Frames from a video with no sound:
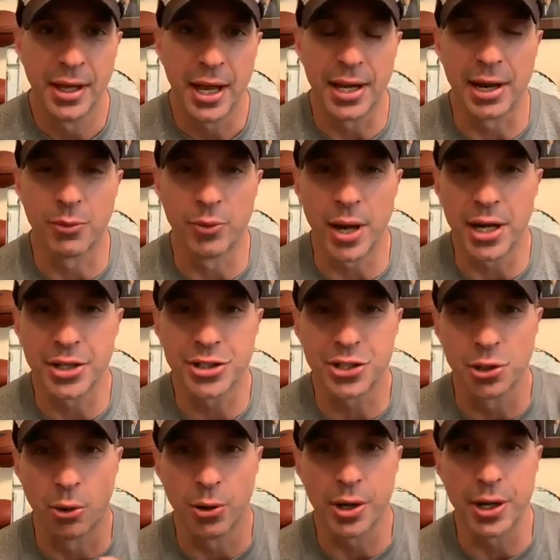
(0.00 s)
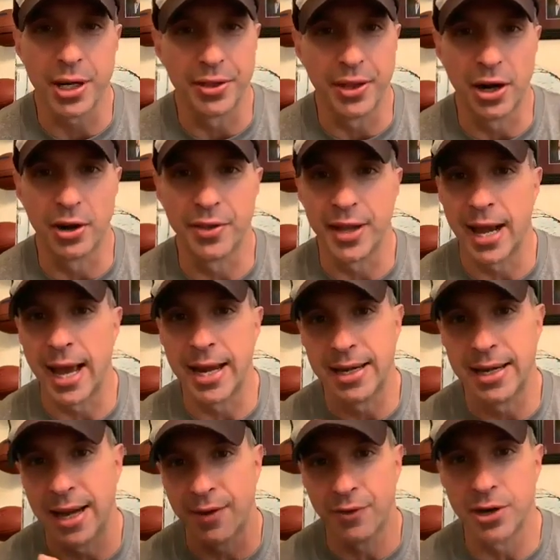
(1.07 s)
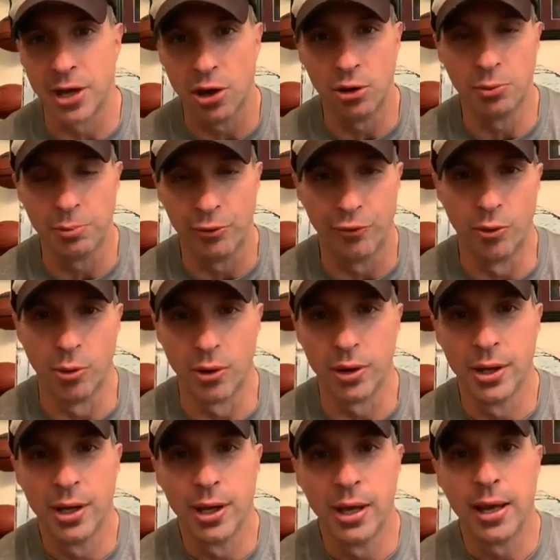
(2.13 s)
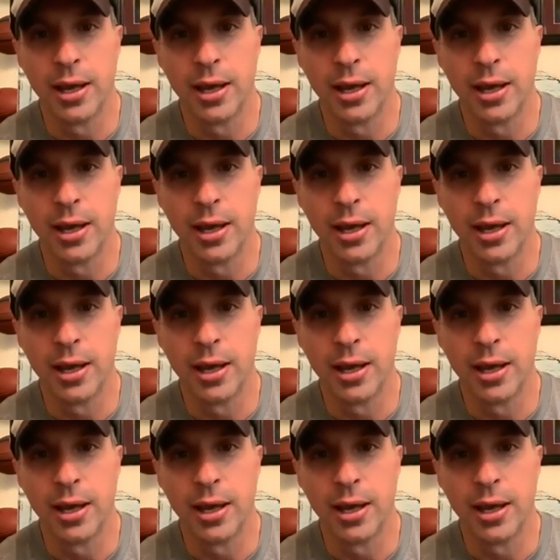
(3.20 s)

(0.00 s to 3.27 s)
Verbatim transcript: and mm-hmm. I read a story in there that I had never known before.